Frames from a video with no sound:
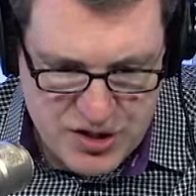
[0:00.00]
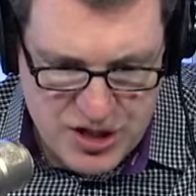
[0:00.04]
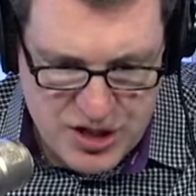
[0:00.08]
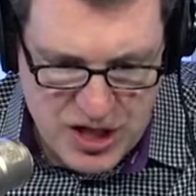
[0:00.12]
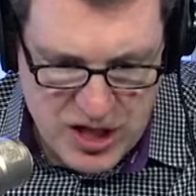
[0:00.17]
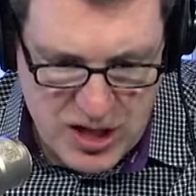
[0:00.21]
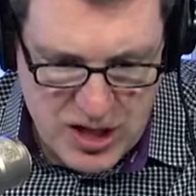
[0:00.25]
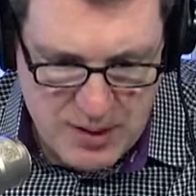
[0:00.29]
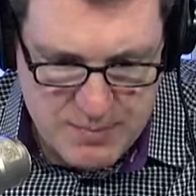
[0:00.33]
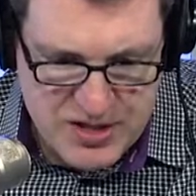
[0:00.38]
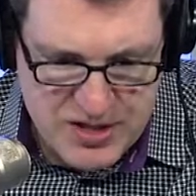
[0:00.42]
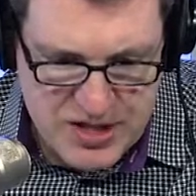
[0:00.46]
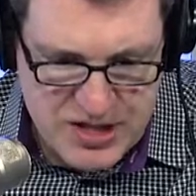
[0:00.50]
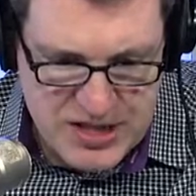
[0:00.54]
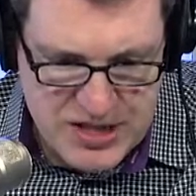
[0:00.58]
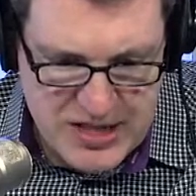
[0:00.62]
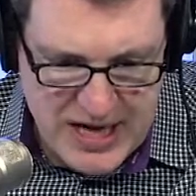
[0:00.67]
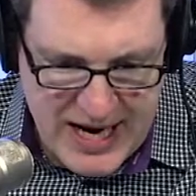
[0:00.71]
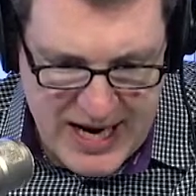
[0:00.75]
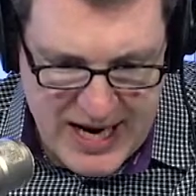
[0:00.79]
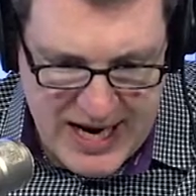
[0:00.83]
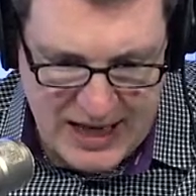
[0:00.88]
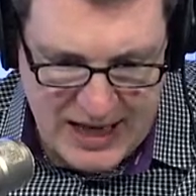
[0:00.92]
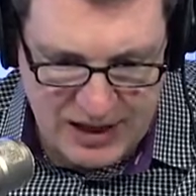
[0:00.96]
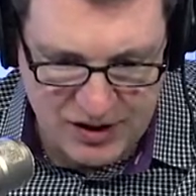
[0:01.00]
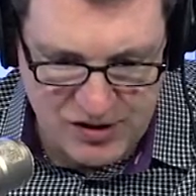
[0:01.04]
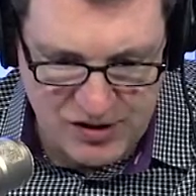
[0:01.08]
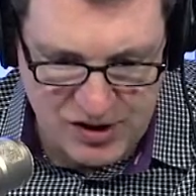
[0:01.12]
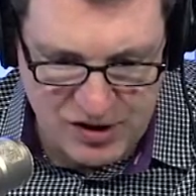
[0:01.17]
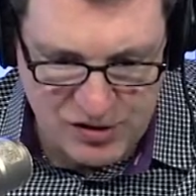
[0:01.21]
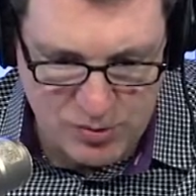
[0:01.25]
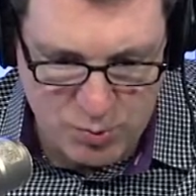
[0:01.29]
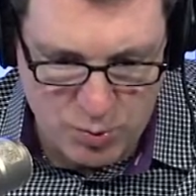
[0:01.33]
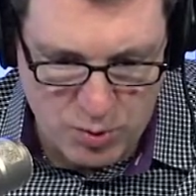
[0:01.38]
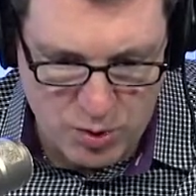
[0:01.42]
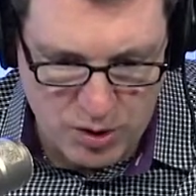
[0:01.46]
Tom Staggs
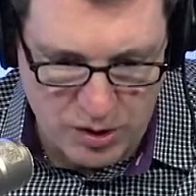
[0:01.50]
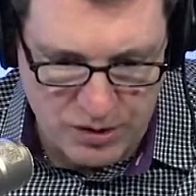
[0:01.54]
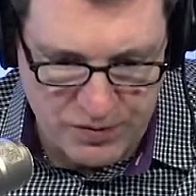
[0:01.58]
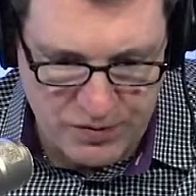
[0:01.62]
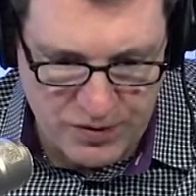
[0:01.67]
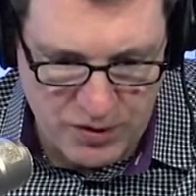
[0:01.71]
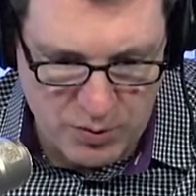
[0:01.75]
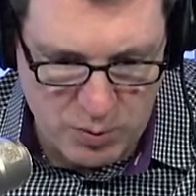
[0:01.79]
has worked for